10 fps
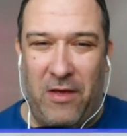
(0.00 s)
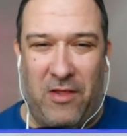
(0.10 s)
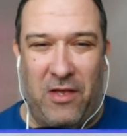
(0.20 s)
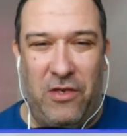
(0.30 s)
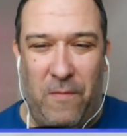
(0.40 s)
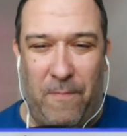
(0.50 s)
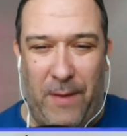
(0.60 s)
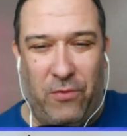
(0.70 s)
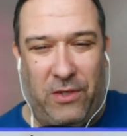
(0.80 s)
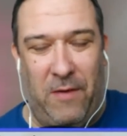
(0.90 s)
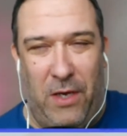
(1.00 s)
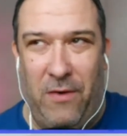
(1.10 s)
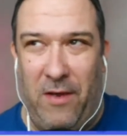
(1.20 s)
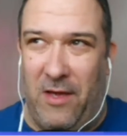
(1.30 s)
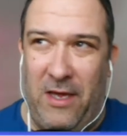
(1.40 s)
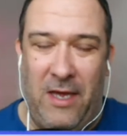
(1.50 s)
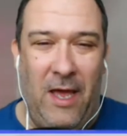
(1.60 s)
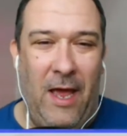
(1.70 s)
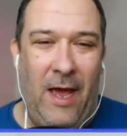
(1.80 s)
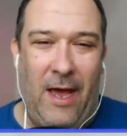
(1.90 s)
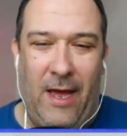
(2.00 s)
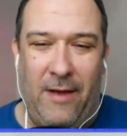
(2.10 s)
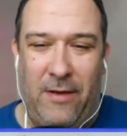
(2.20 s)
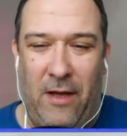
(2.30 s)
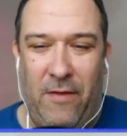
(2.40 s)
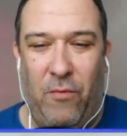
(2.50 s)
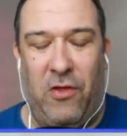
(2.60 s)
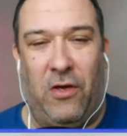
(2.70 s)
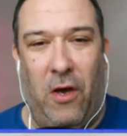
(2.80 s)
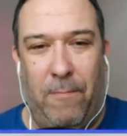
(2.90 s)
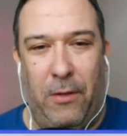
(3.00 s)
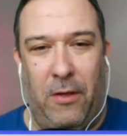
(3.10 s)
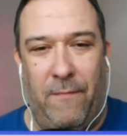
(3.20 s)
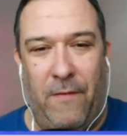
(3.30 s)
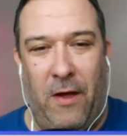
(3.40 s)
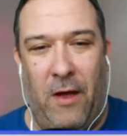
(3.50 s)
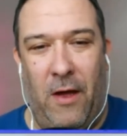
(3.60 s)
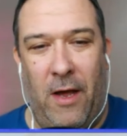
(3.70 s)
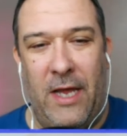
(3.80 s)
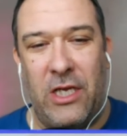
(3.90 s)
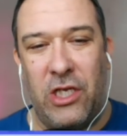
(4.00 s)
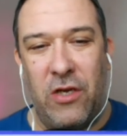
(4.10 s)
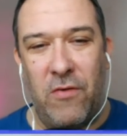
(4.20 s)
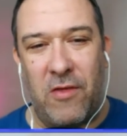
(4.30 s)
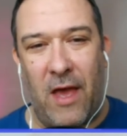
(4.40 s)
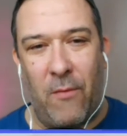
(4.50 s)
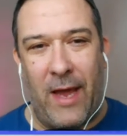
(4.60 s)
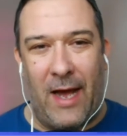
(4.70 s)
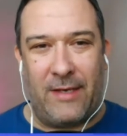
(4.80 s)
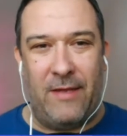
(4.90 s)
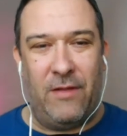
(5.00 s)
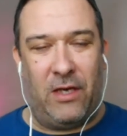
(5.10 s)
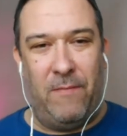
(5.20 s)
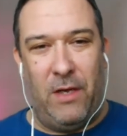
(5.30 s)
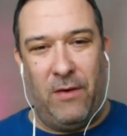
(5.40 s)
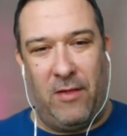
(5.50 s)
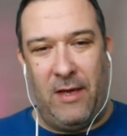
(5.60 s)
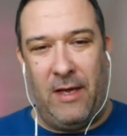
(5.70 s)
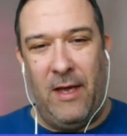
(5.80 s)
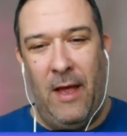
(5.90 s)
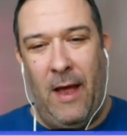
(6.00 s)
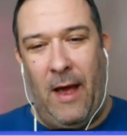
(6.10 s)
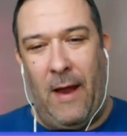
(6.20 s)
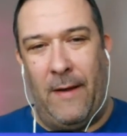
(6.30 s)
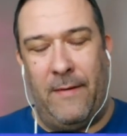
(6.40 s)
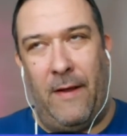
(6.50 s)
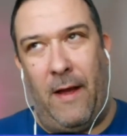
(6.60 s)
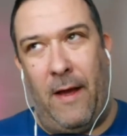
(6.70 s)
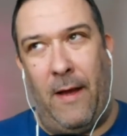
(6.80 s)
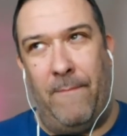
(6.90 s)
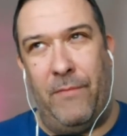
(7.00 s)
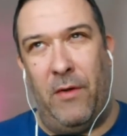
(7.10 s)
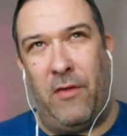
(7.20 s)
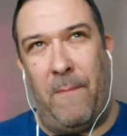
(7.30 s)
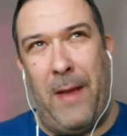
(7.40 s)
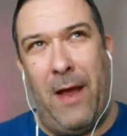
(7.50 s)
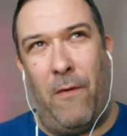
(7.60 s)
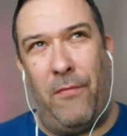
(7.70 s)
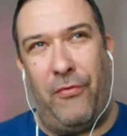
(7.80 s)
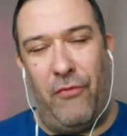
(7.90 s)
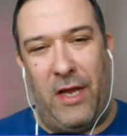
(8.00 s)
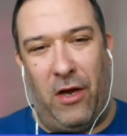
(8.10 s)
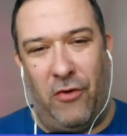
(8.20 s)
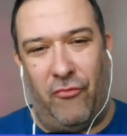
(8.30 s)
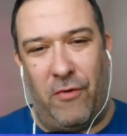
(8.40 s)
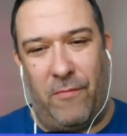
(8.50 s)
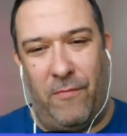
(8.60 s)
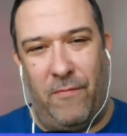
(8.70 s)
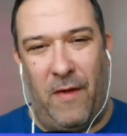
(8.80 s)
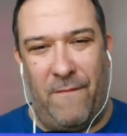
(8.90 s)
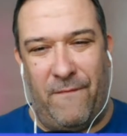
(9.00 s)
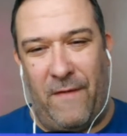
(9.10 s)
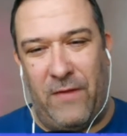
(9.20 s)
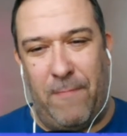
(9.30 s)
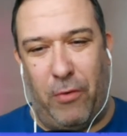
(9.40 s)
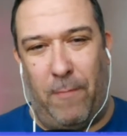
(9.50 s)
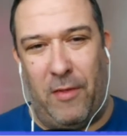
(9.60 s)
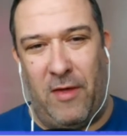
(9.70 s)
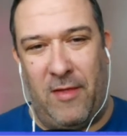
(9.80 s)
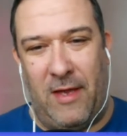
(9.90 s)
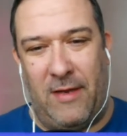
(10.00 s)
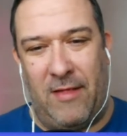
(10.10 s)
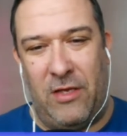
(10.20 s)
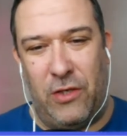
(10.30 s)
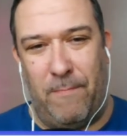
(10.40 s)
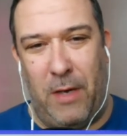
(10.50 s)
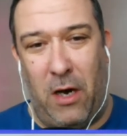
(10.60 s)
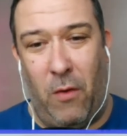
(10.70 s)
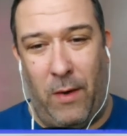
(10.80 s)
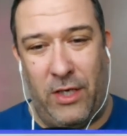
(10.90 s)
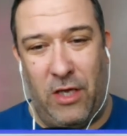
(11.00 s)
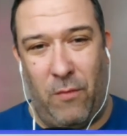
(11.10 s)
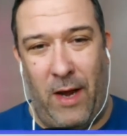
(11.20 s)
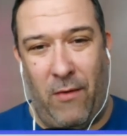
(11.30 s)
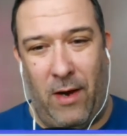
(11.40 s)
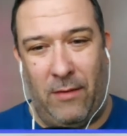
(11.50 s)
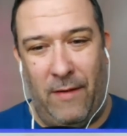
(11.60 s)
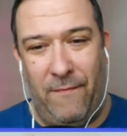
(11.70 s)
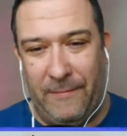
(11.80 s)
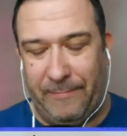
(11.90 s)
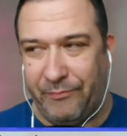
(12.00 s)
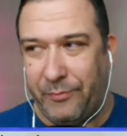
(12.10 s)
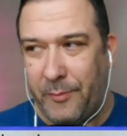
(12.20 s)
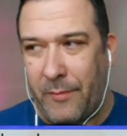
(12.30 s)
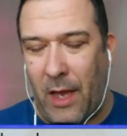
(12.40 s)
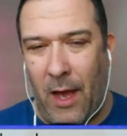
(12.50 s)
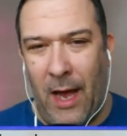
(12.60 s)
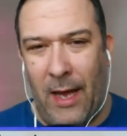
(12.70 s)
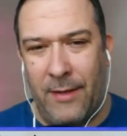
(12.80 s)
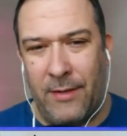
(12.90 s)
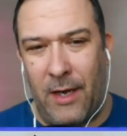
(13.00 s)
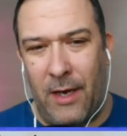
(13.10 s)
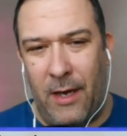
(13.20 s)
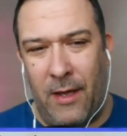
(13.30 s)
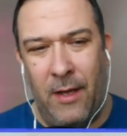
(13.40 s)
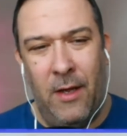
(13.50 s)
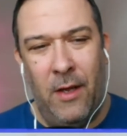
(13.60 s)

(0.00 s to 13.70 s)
is a new build community, and there was a couple of issues that we had in the community, and there was about 350 properties at Dettingen Park, which is where I live, and the